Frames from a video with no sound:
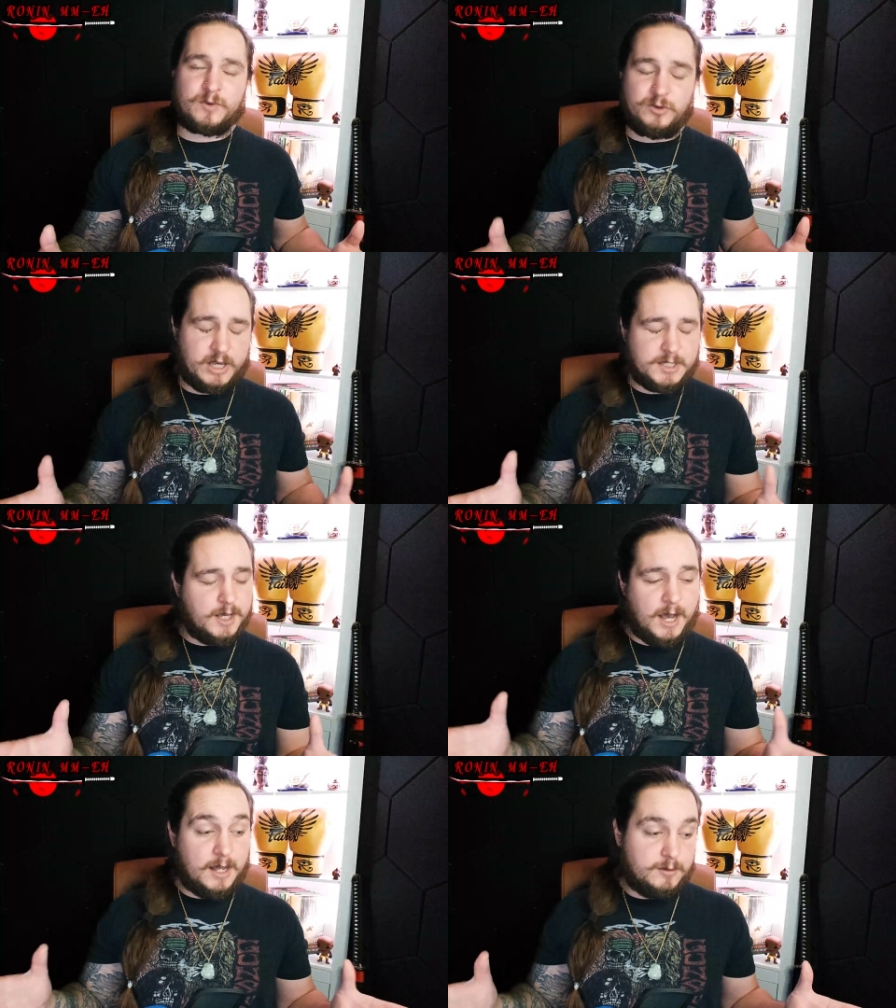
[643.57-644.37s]
Like,
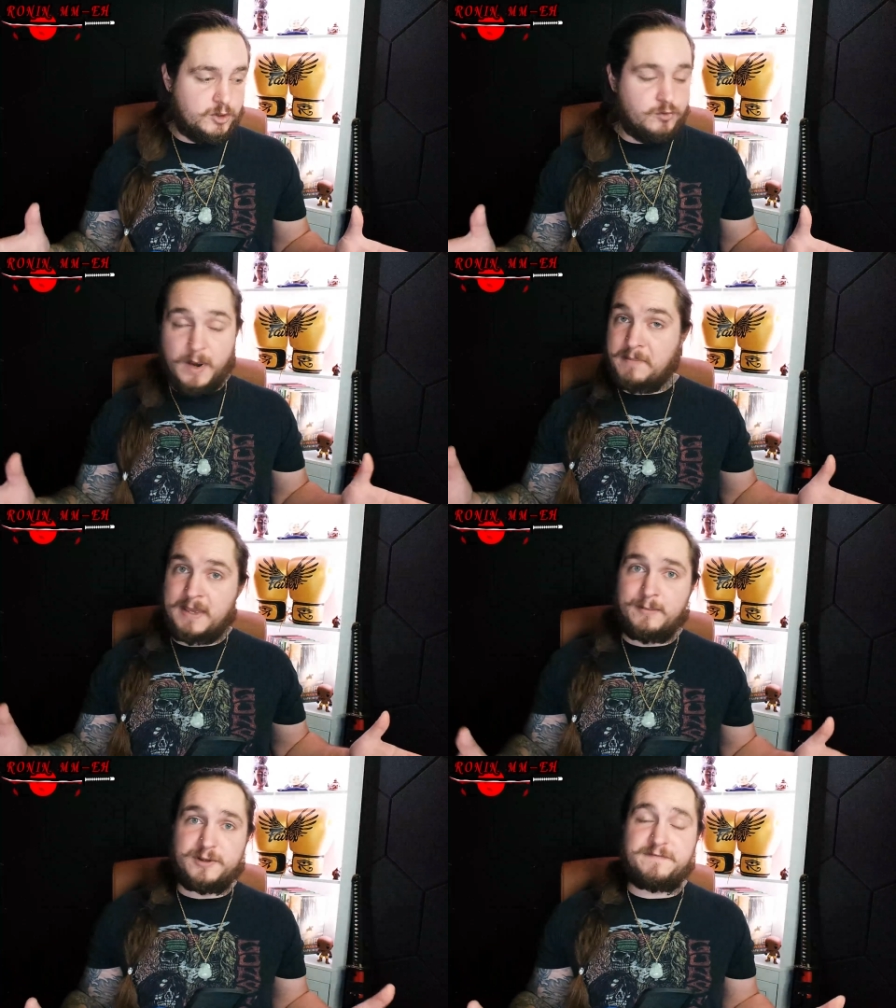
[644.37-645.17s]
uh, you might be
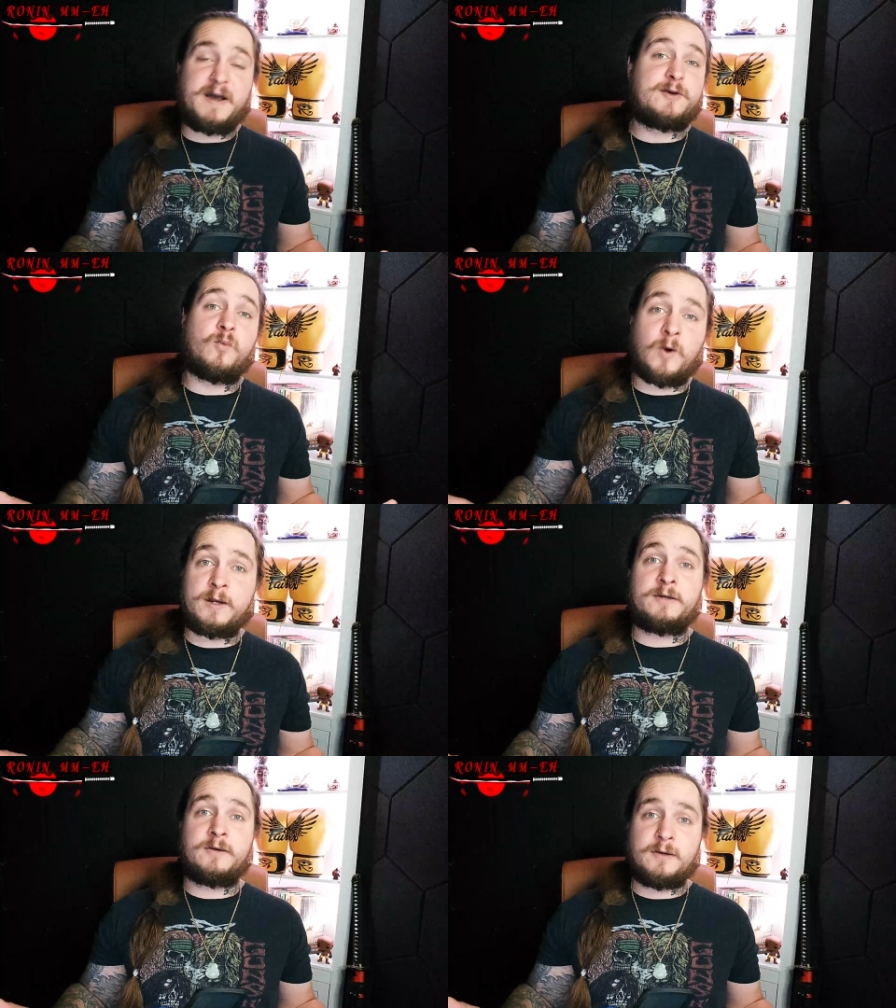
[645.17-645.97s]
able to find
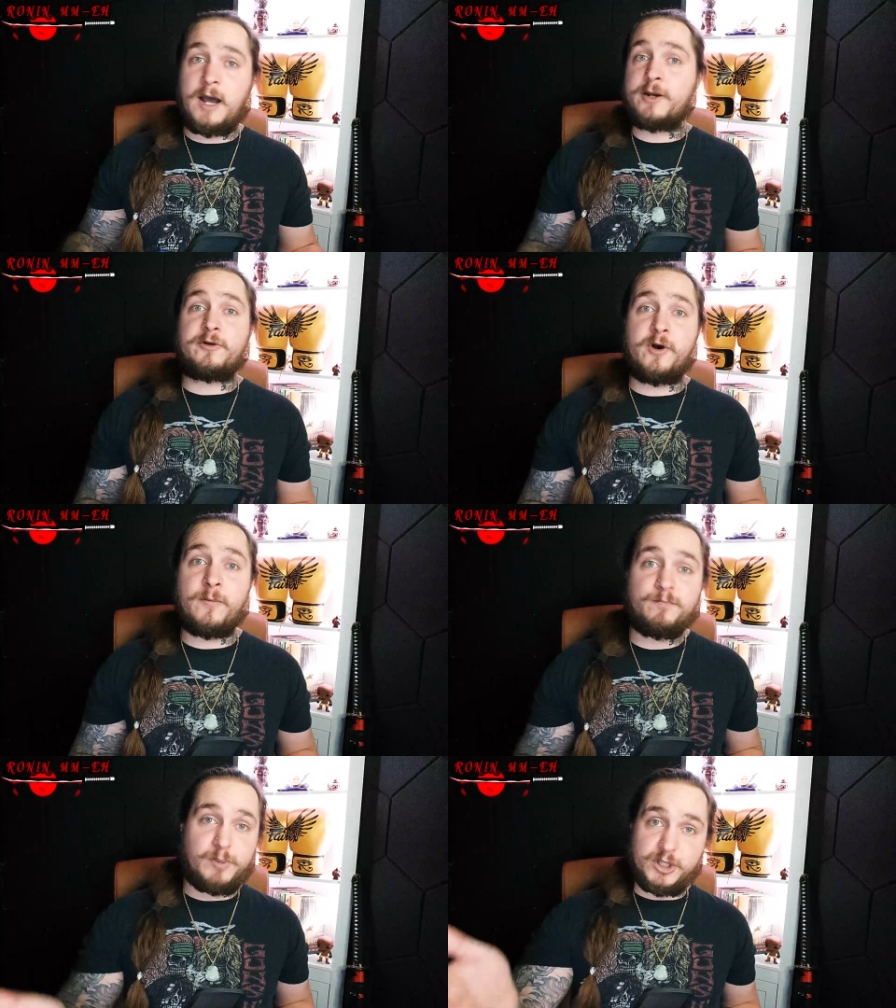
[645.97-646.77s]
one, I don't know.
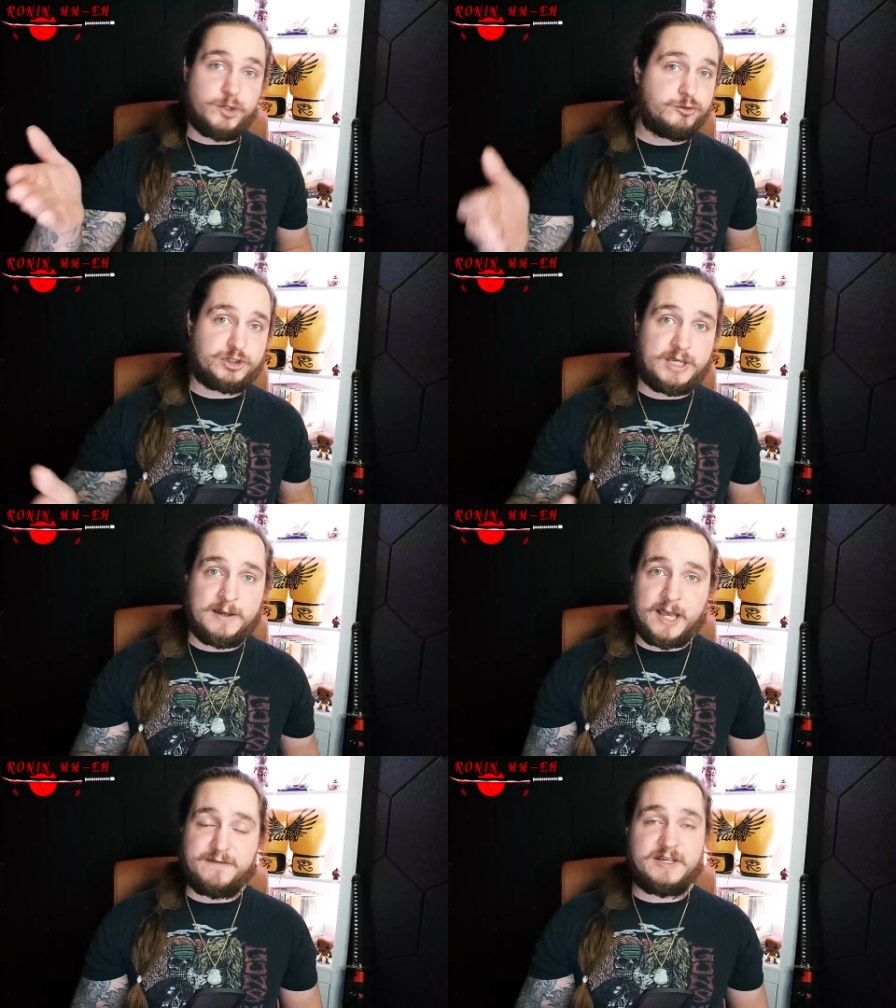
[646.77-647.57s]
But usually,
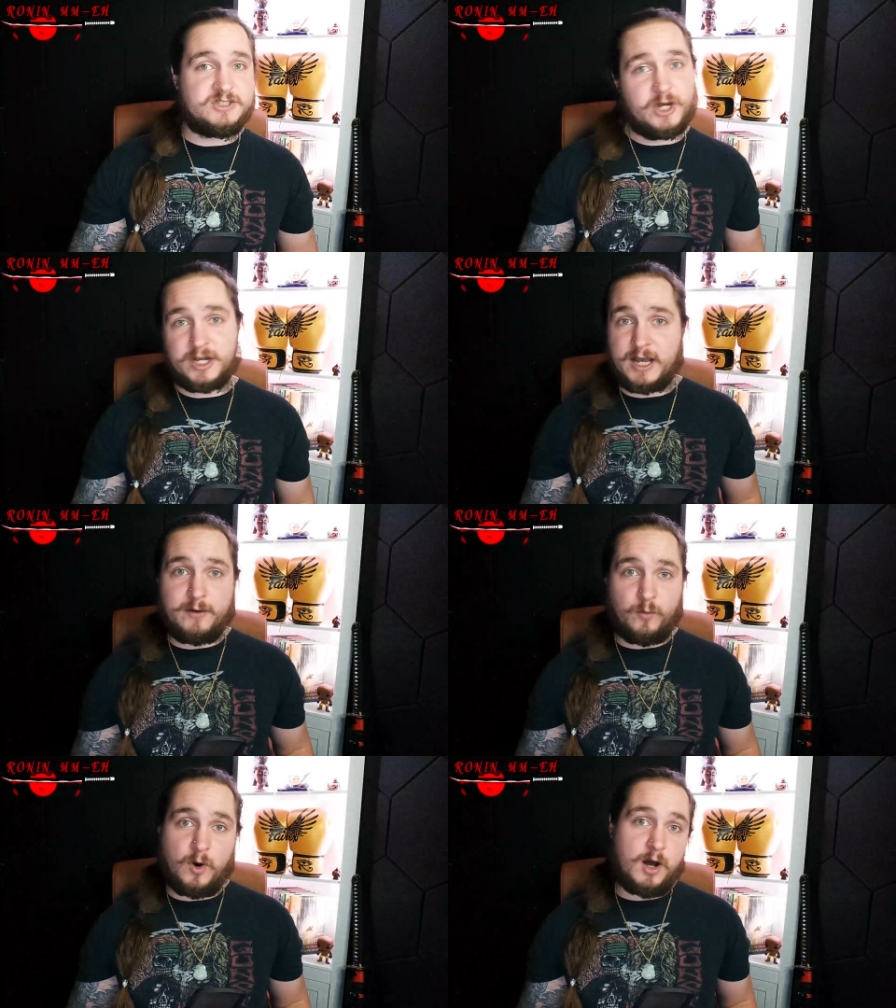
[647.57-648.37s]
if he's got a guy
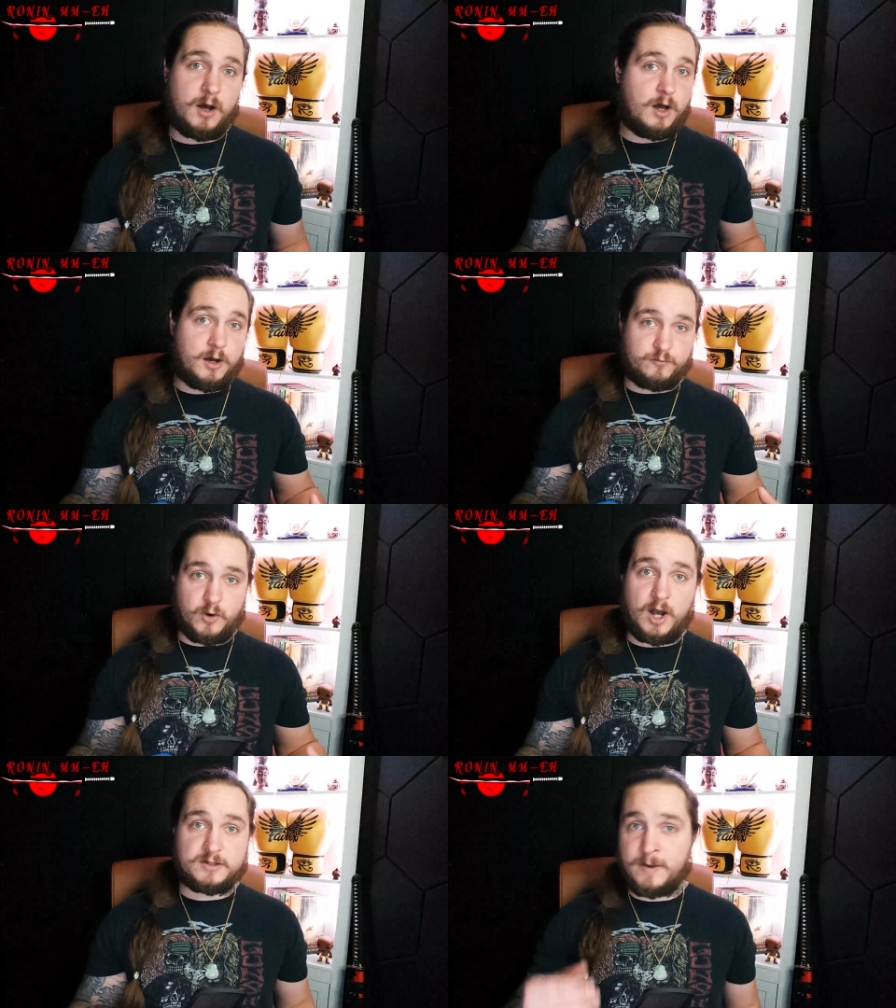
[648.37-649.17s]
wa- uh,
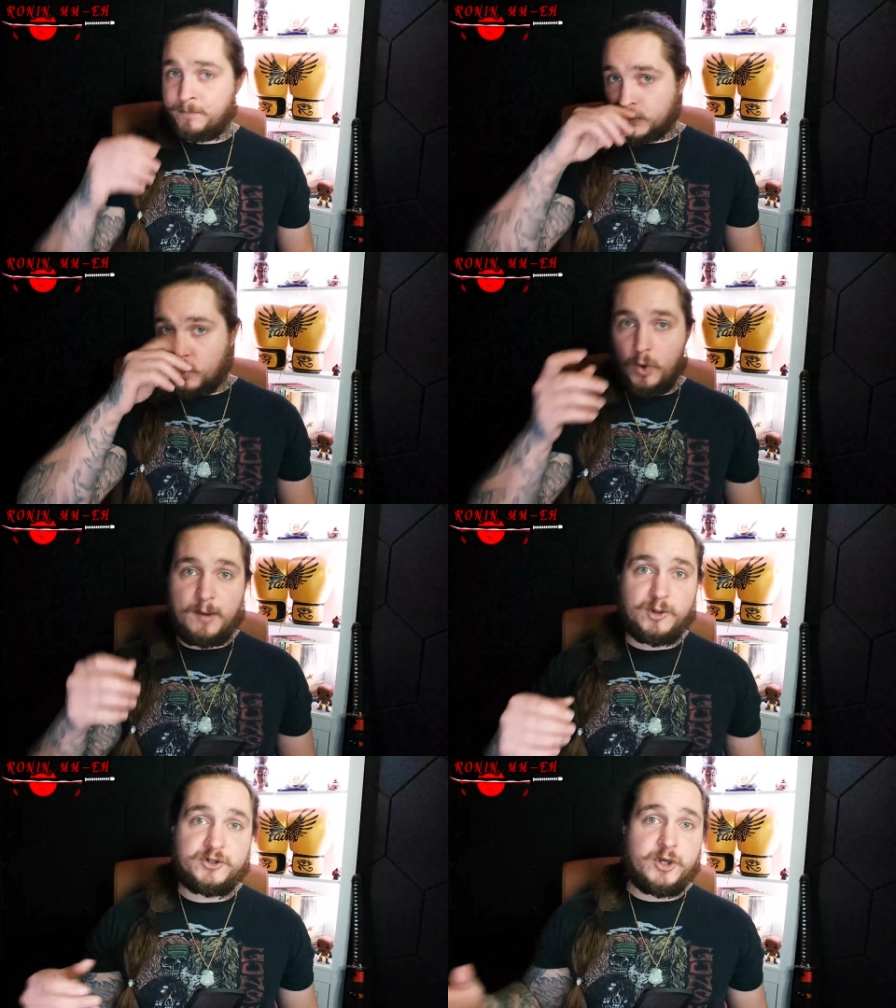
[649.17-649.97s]
rocked,
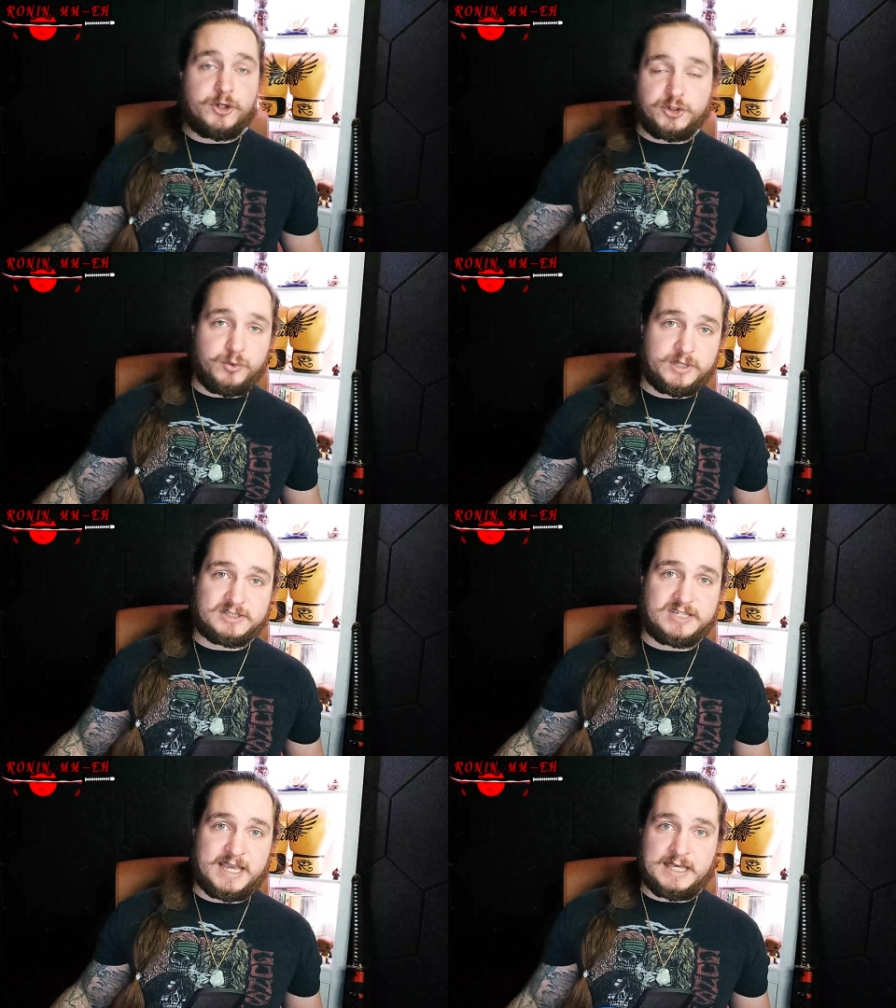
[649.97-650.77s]
wobbled, doing the
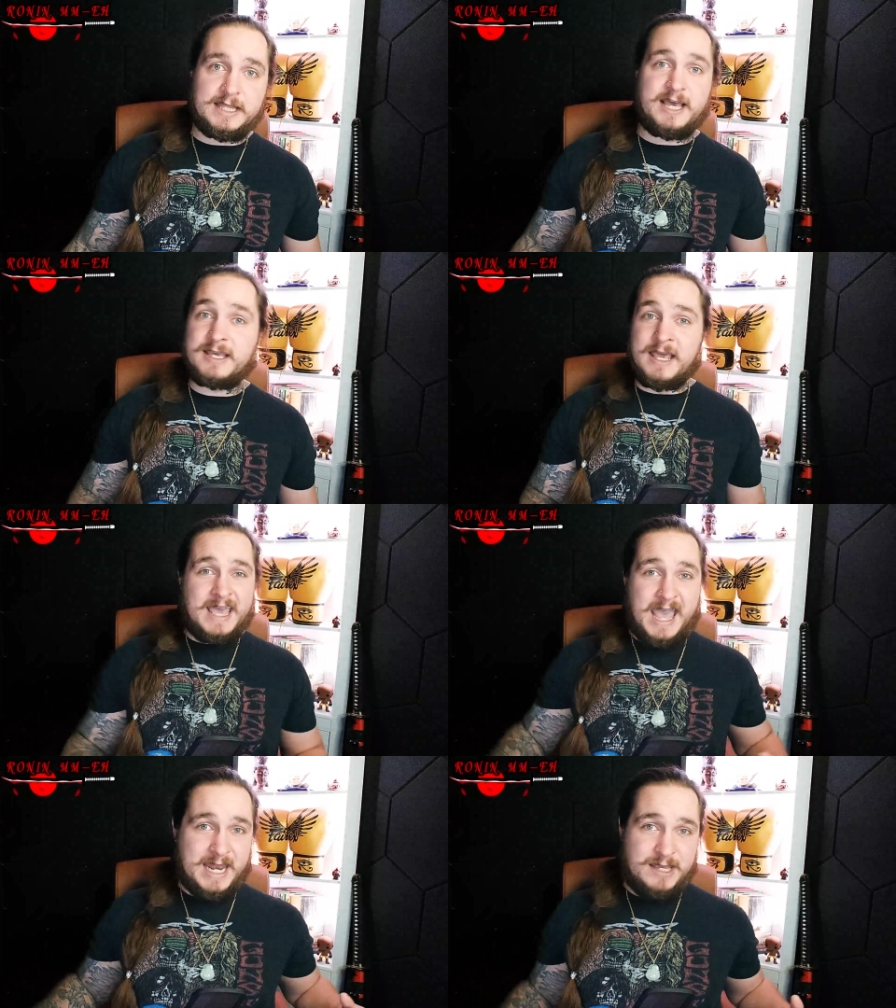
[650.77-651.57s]
stanky leg,
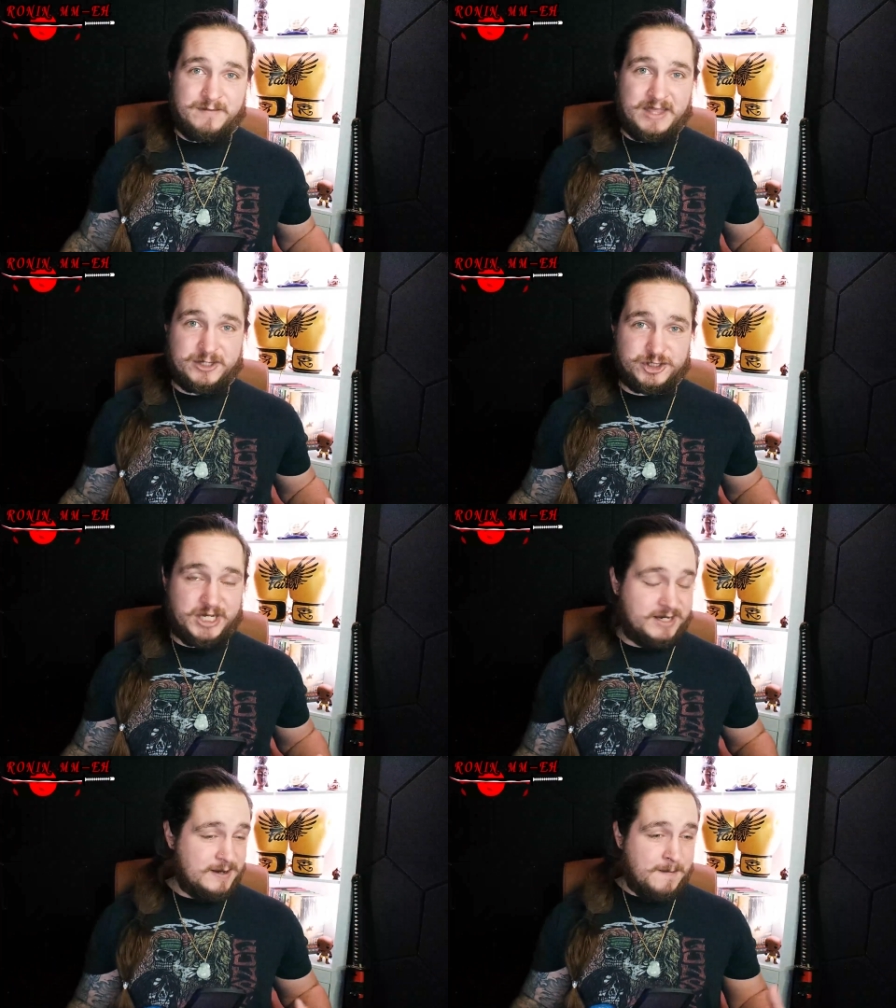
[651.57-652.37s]
any of that shit,